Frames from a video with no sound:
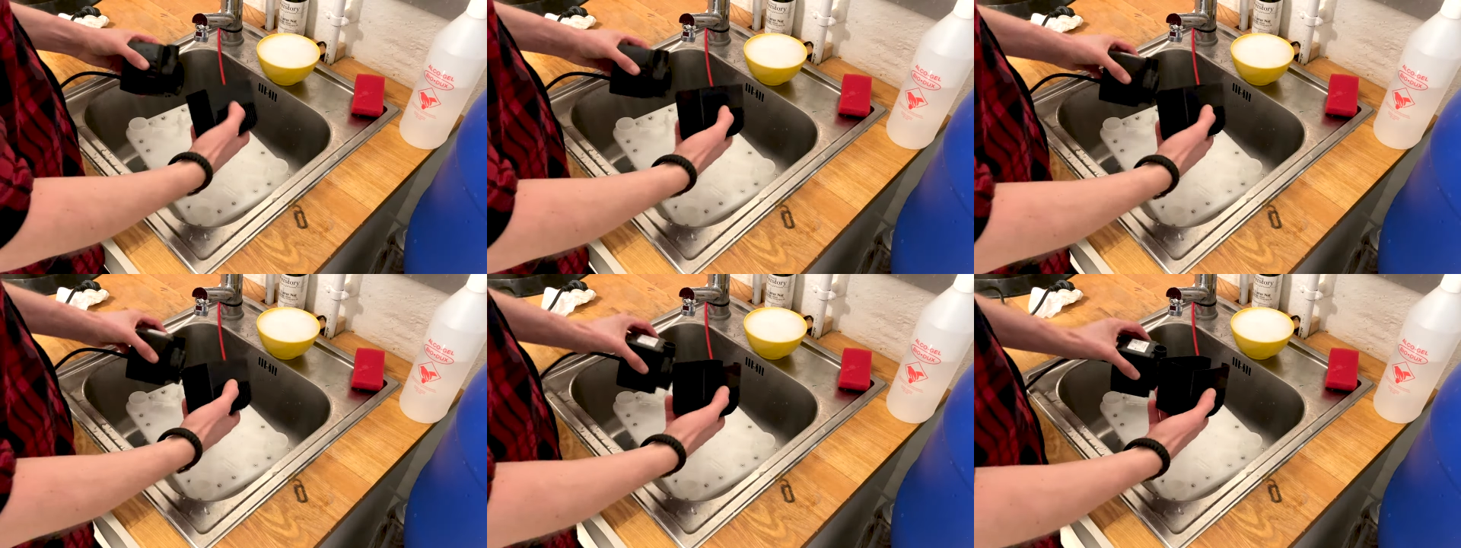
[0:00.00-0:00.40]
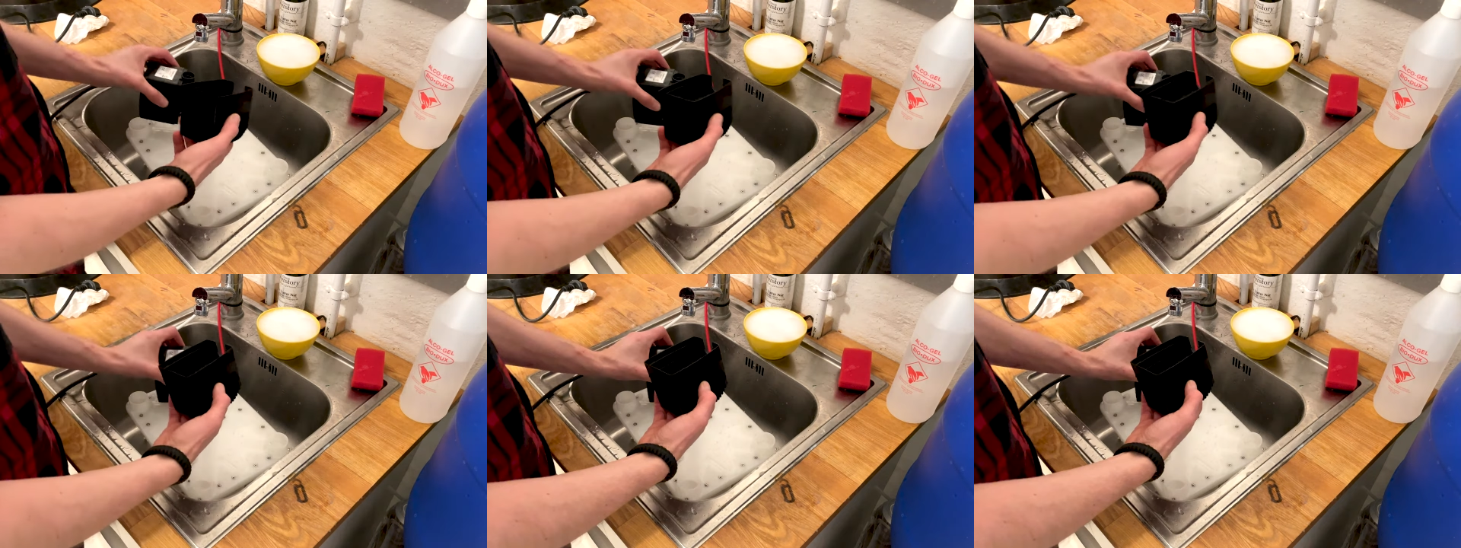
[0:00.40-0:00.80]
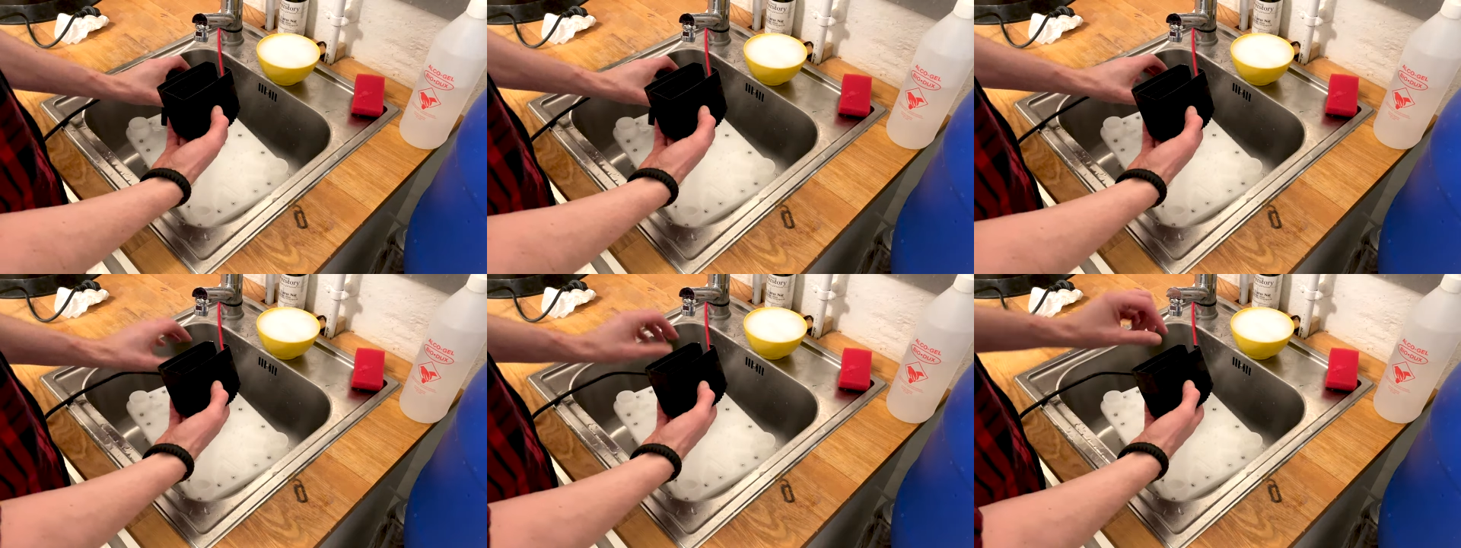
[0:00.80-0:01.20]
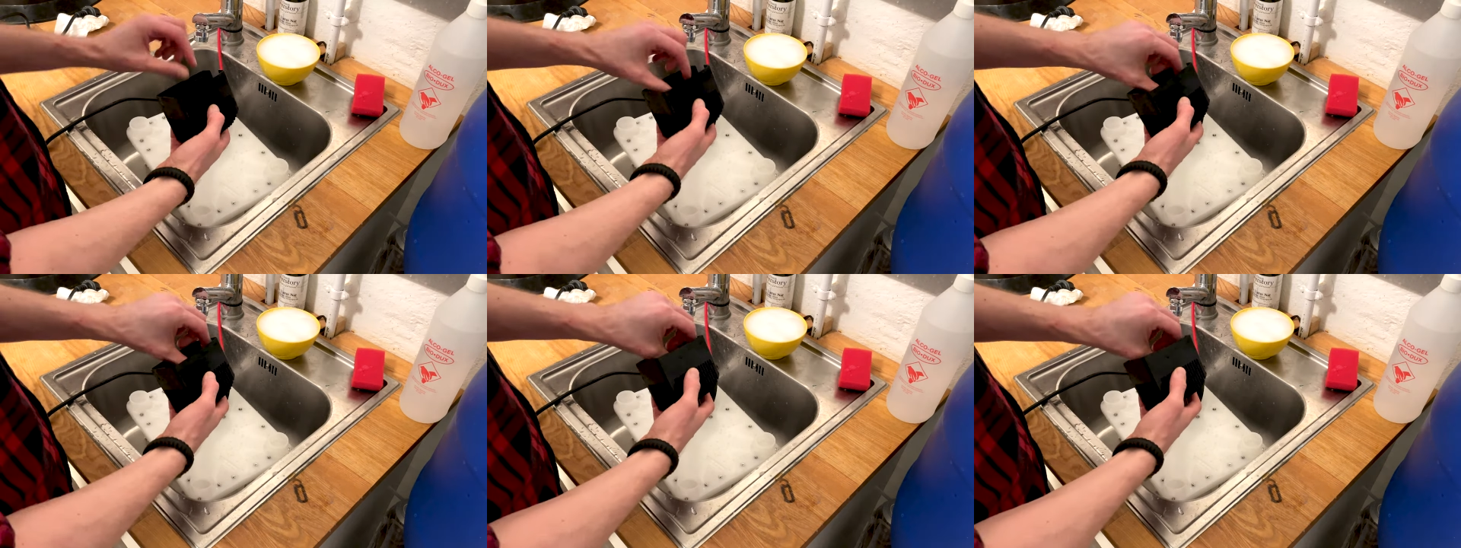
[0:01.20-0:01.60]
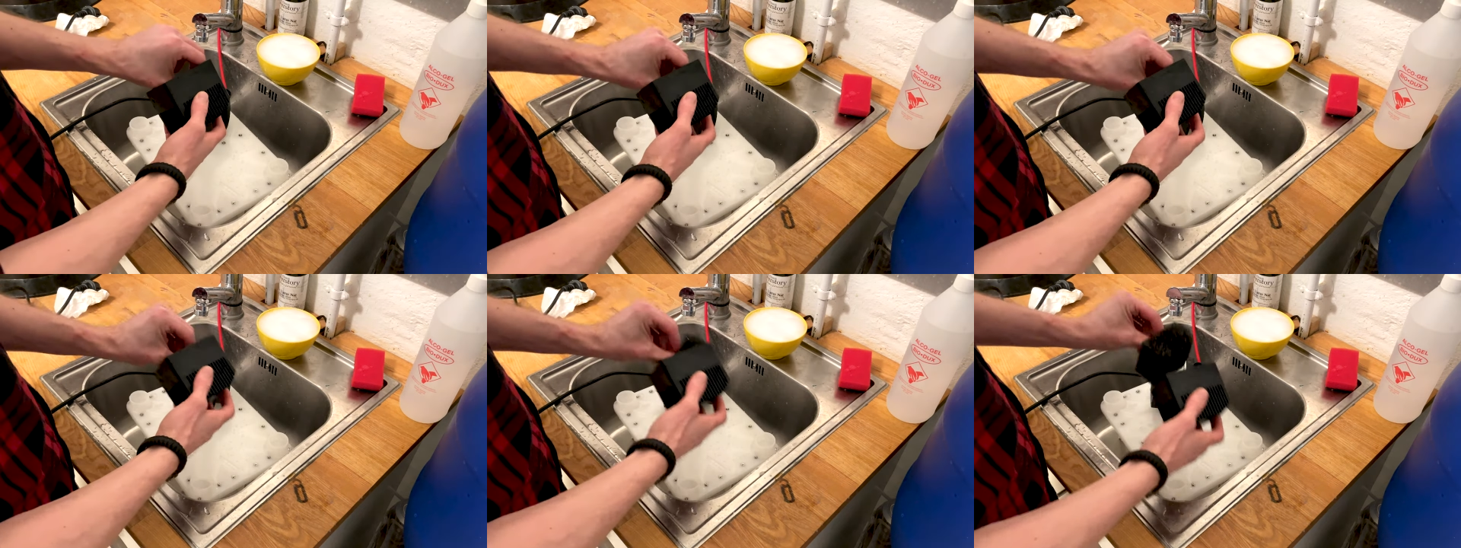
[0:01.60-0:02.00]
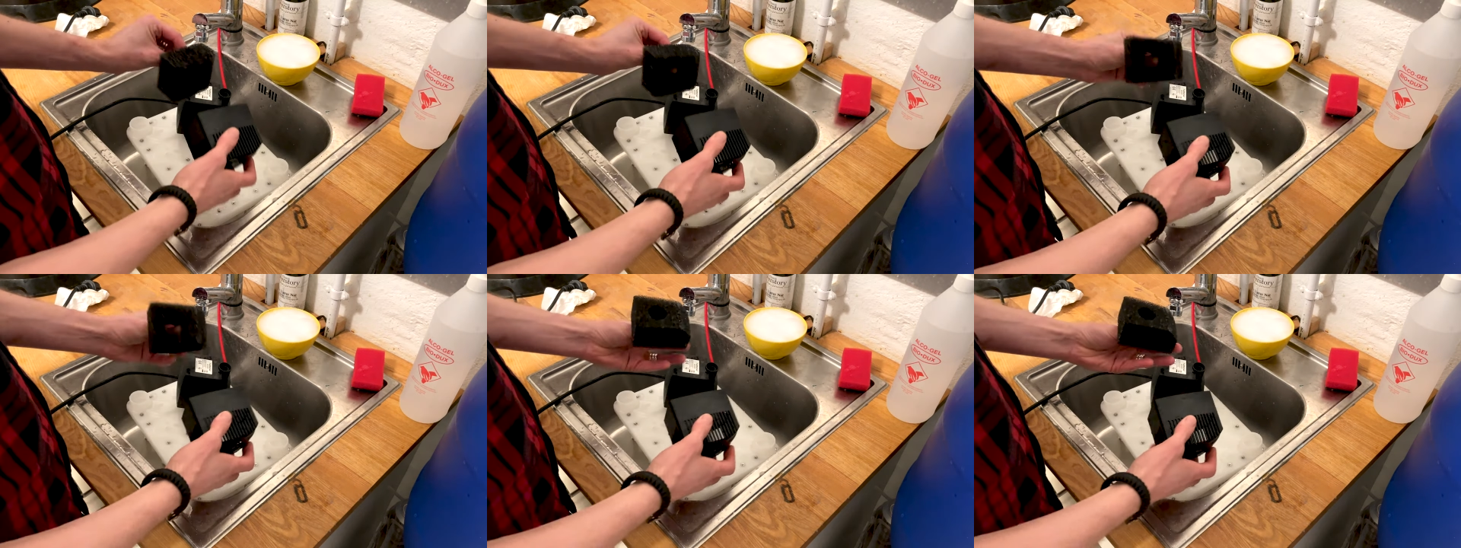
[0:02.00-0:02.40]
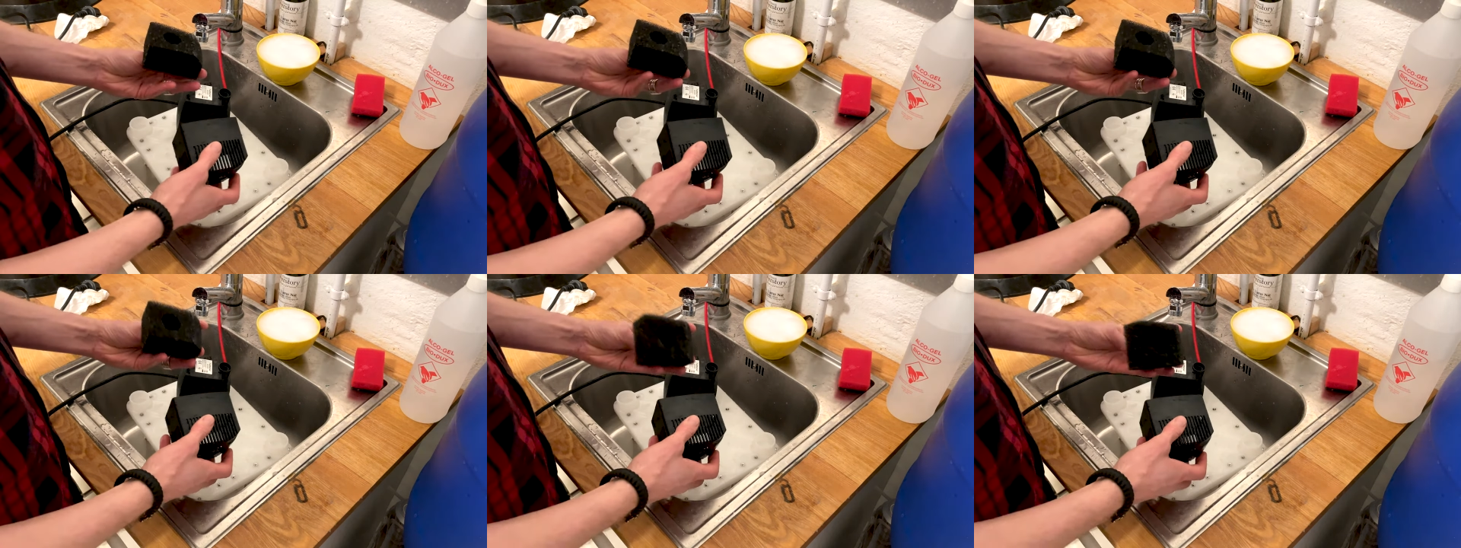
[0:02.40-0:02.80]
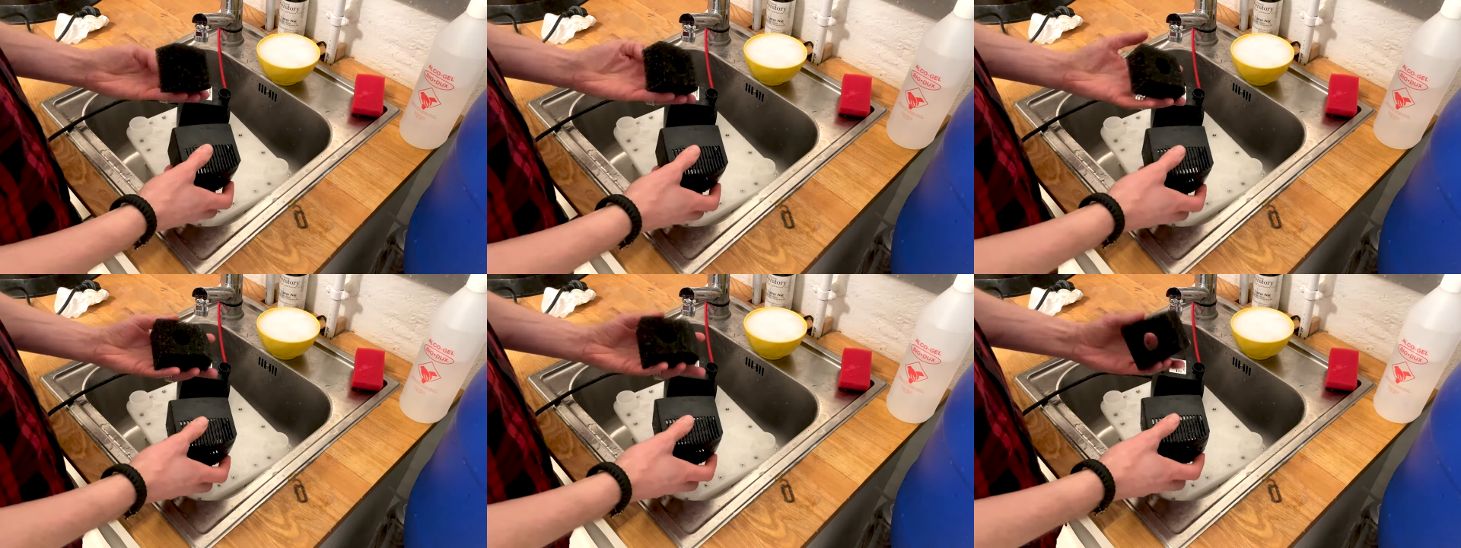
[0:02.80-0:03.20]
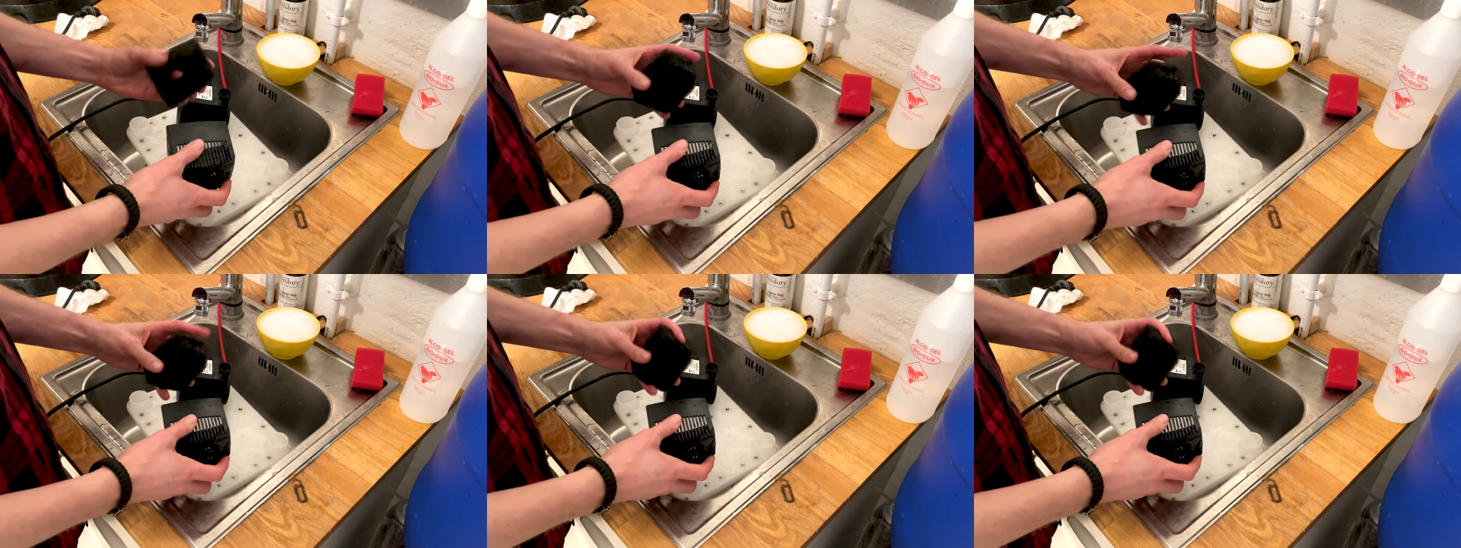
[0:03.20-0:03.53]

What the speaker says: Nobody's mouth can be seen.